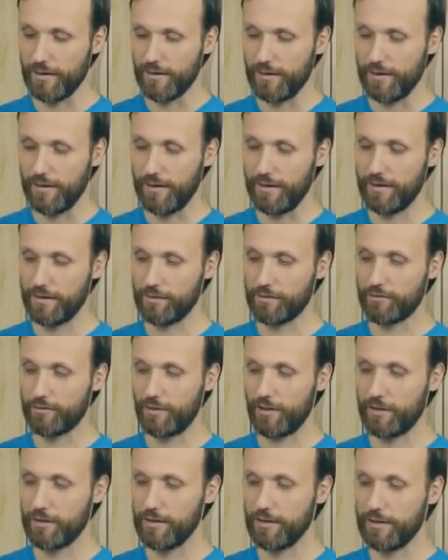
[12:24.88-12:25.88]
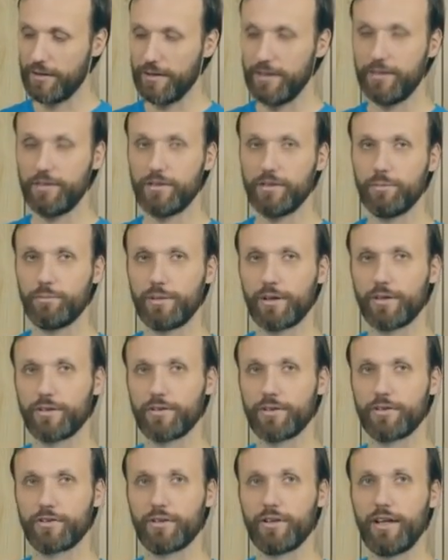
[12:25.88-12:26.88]
it is fairly easy, because
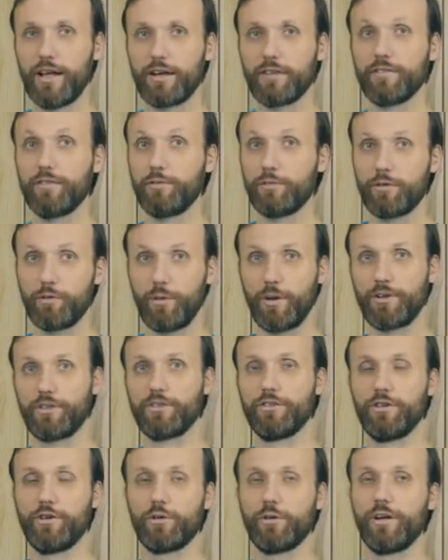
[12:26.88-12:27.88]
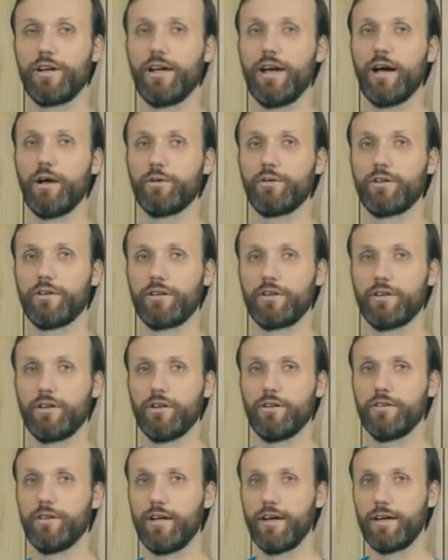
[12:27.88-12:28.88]
there's a lot of information already out there
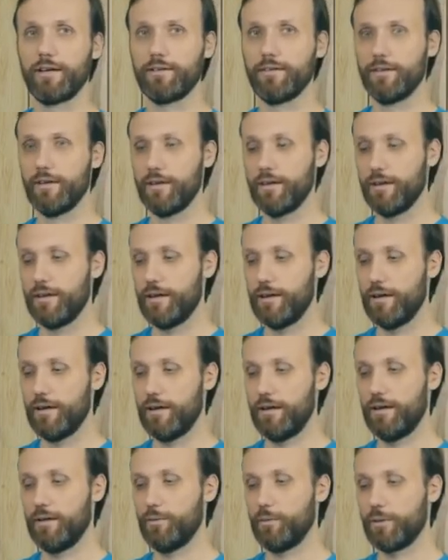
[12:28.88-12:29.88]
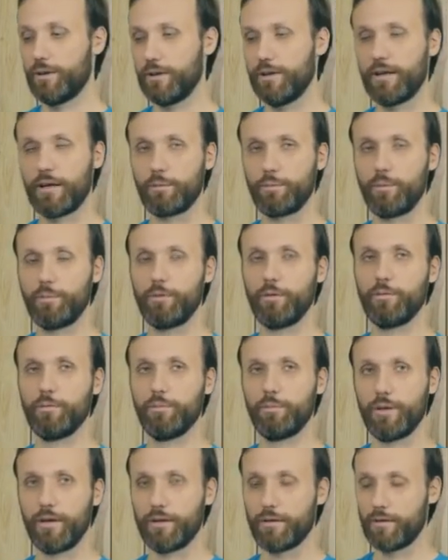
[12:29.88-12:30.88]
online with a lot of people who've
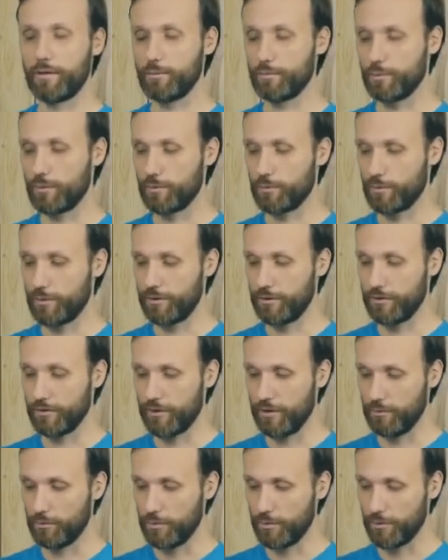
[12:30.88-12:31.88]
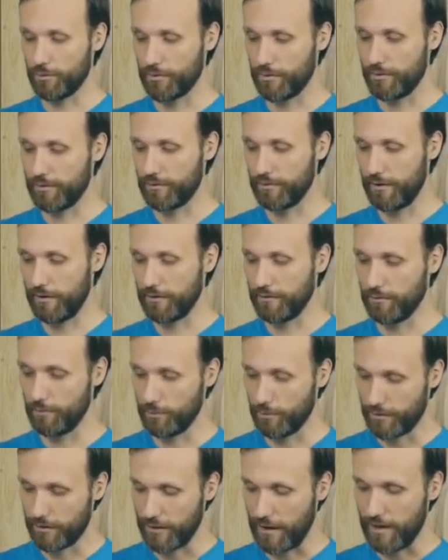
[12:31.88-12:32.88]
been playing around with these gimbals and
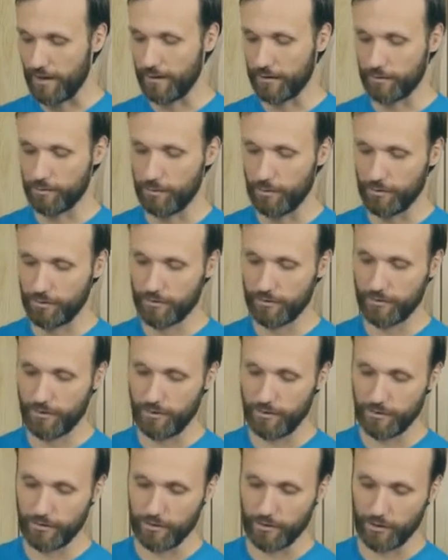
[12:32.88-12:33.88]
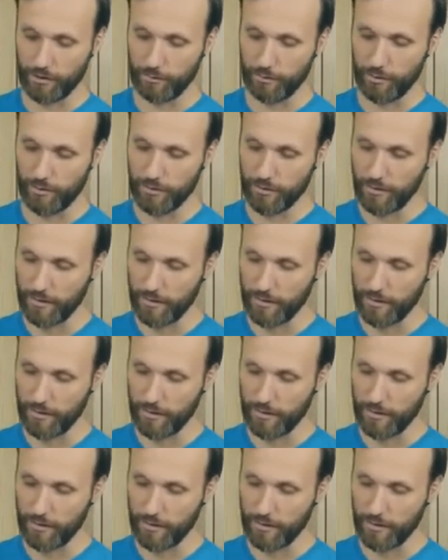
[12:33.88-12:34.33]
with the Alex Moss, you know, circuit board.